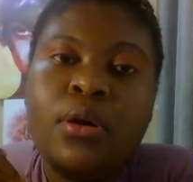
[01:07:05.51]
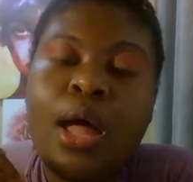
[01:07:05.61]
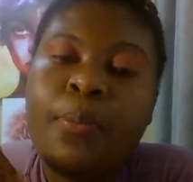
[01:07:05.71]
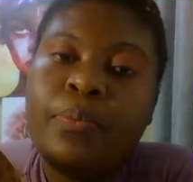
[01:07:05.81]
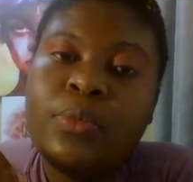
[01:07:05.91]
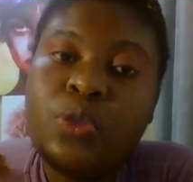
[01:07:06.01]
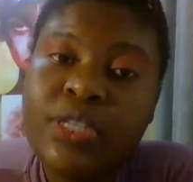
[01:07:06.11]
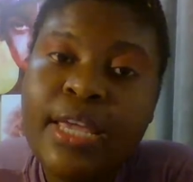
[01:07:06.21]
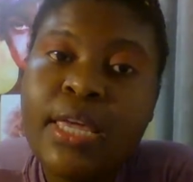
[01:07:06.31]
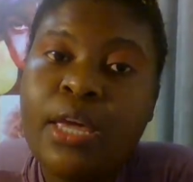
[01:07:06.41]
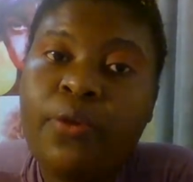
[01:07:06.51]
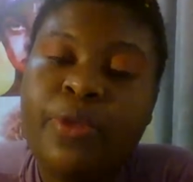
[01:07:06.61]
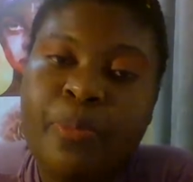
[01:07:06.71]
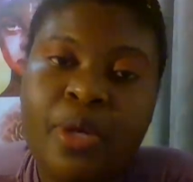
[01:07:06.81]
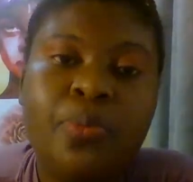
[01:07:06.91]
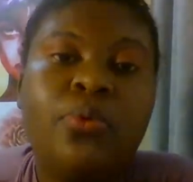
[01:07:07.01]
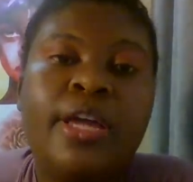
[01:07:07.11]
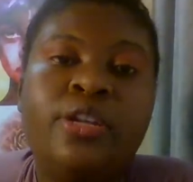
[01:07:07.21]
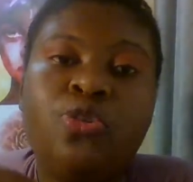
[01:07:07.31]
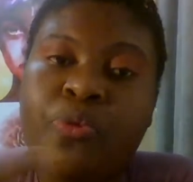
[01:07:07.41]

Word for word: um, to take care of the people and to